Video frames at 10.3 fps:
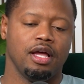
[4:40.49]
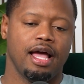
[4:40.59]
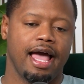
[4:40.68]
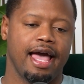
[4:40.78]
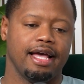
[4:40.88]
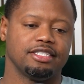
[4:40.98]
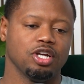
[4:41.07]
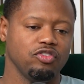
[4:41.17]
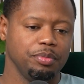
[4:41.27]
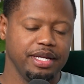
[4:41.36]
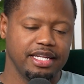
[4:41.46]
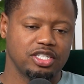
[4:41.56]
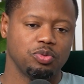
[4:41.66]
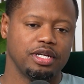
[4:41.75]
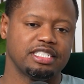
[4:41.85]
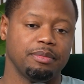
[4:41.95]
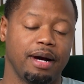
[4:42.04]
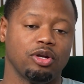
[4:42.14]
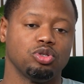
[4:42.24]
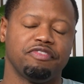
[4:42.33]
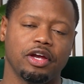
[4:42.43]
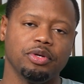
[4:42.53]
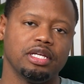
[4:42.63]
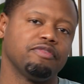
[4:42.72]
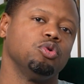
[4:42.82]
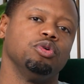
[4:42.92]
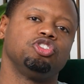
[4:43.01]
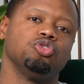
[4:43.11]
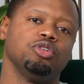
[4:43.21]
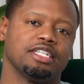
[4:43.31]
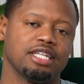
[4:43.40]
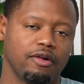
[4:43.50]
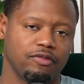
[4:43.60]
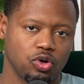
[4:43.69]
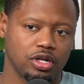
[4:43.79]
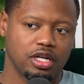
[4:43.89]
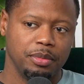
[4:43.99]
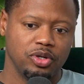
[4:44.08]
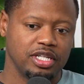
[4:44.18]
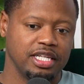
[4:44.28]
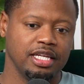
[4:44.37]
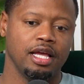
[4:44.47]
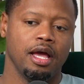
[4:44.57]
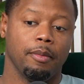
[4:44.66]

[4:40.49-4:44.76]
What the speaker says: had several meetings with, somebody who's very influential in the South Florida community,